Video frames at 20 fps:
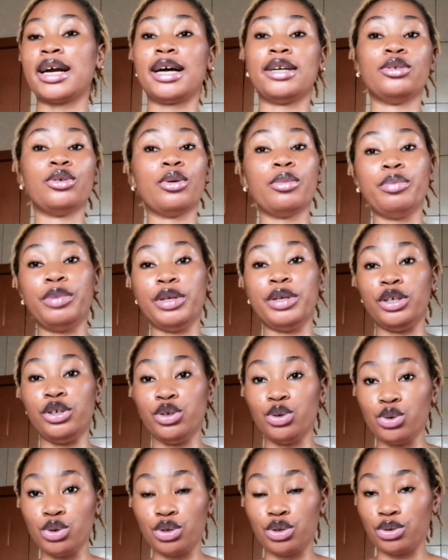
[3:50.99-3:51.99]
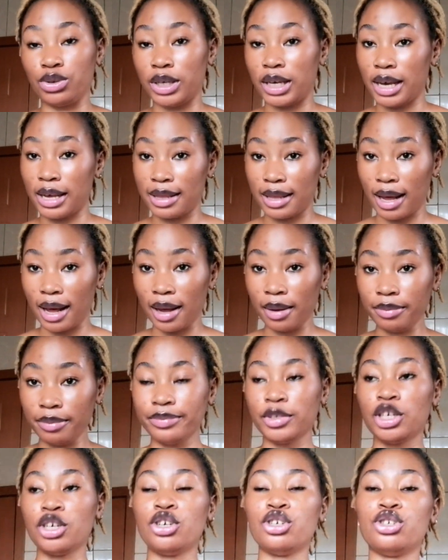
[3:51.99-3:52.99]
cannot be used together,
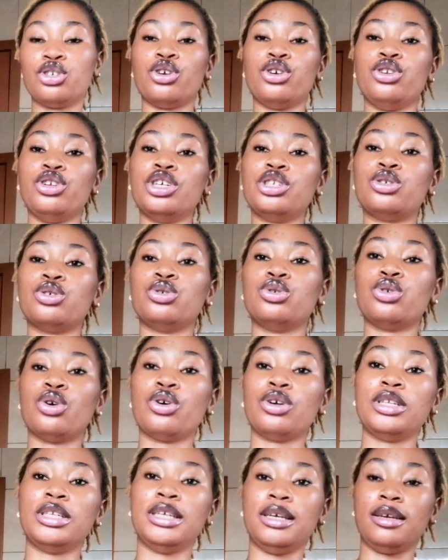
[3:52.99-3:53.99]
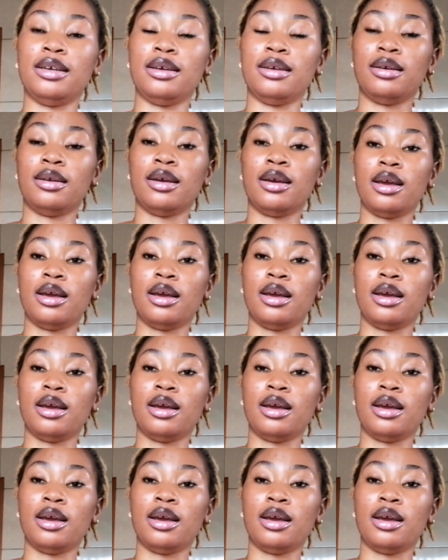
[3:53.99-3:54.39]
so you need to know the